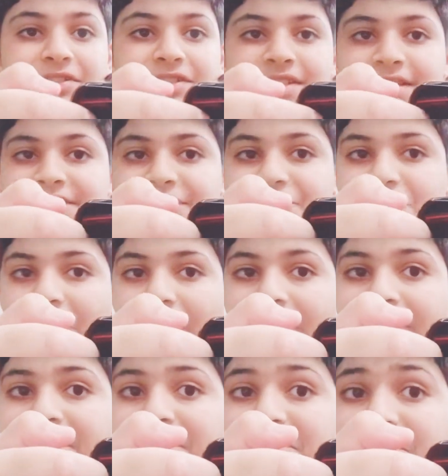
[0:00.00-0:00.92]
this
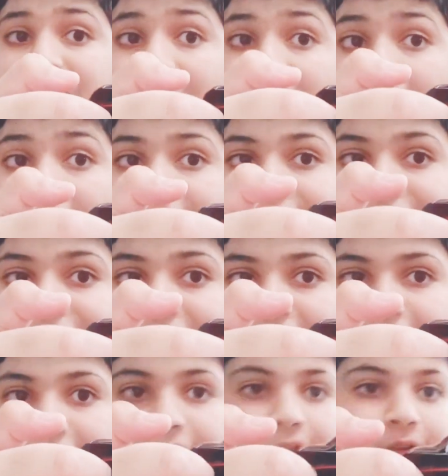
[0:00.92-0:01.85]

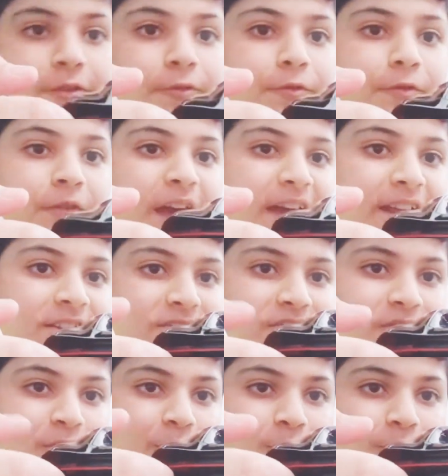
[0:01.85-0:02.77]
gigantic
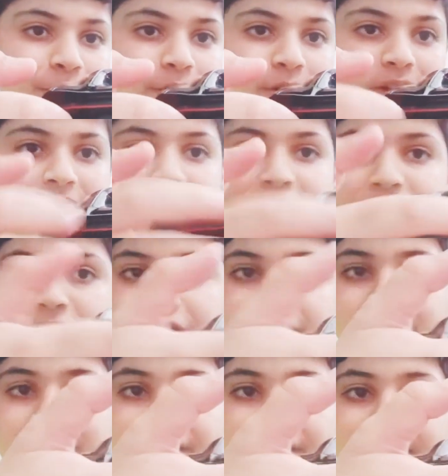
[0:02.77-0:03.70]
vent over
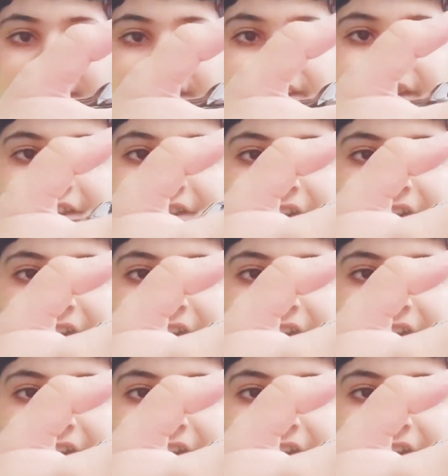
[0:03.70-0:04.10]
here and